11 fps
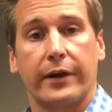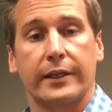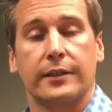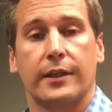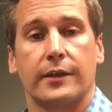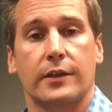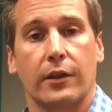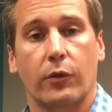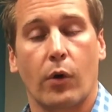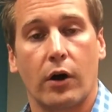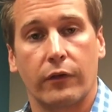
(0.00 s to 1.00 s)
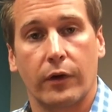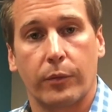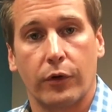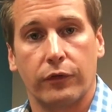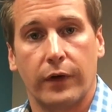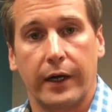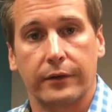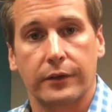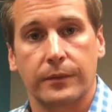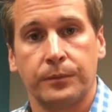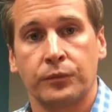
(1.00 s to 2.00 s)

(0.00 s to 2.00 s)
consistent through all of our profiles.